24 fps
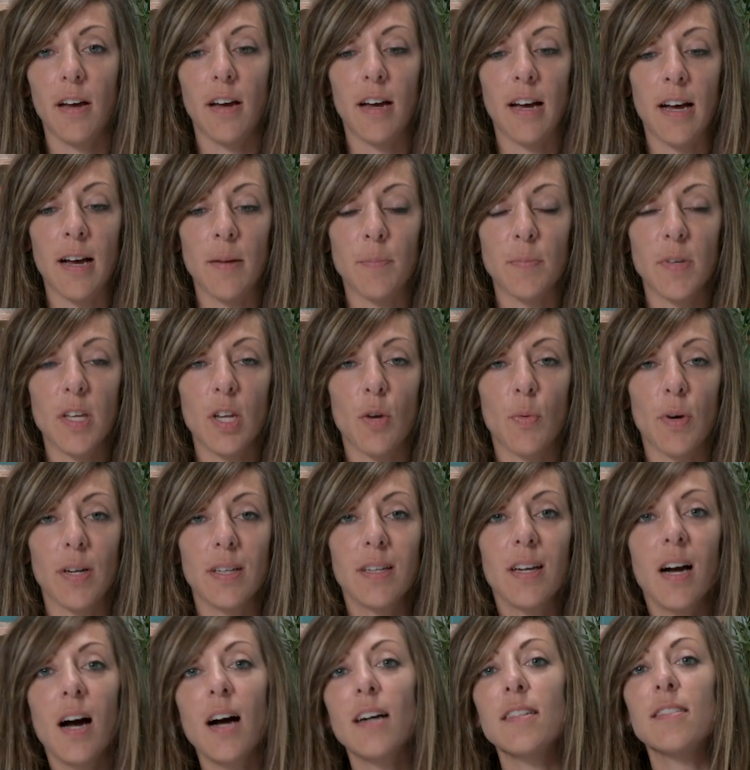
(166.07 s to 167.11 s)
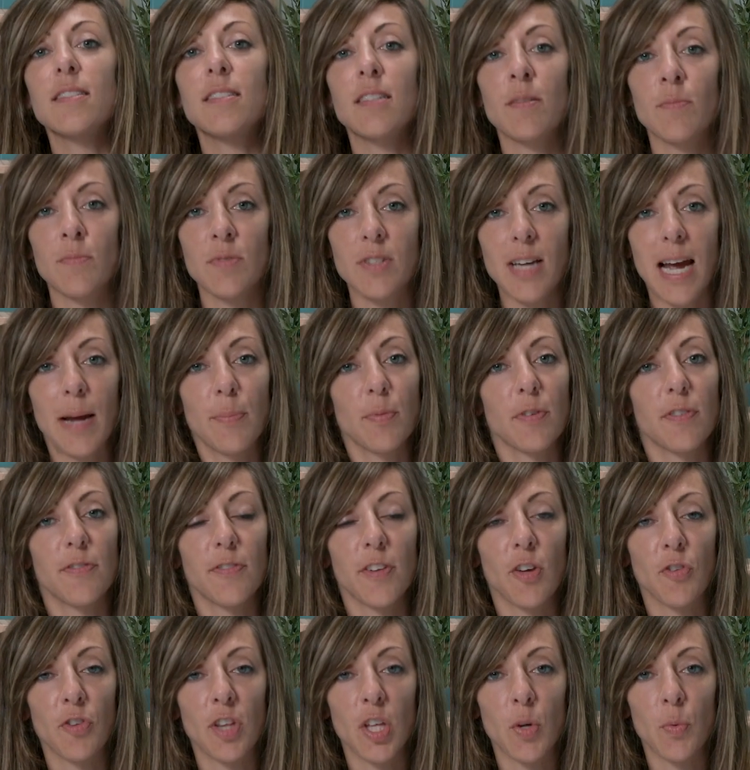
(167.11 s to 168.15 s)
um, you know, a custom type of
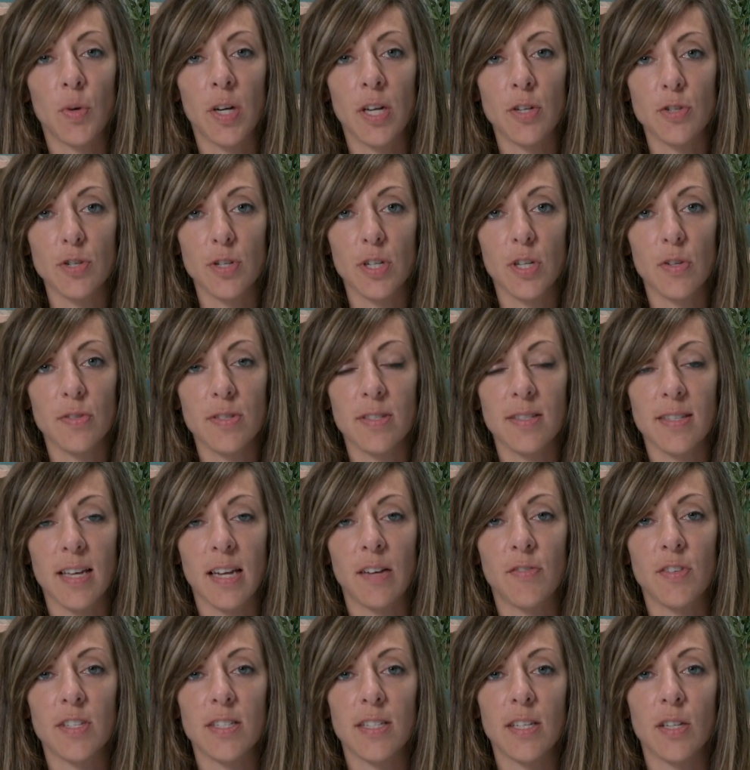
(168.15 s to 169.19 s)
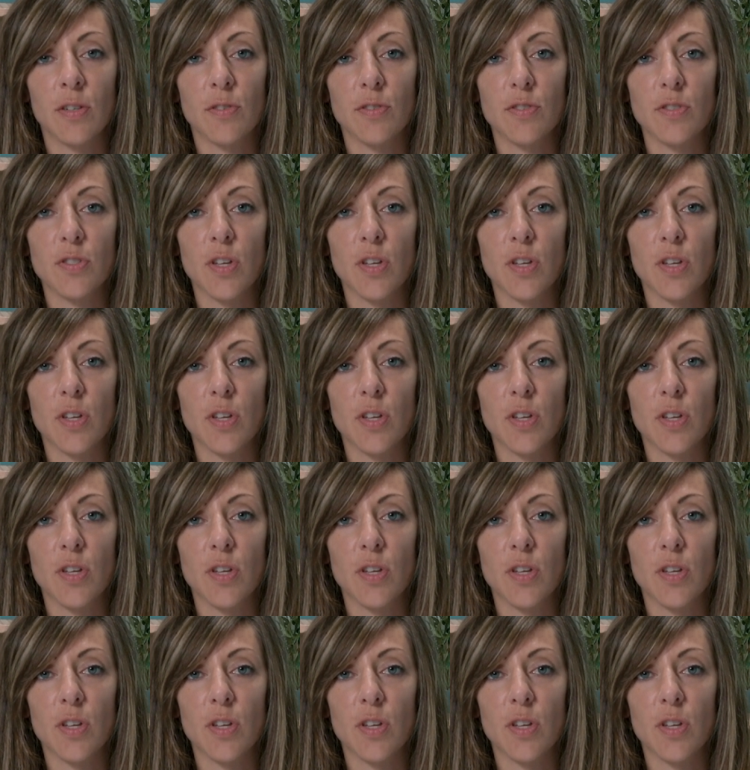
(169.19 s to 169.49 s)
field that you want to introduce inside of a deal.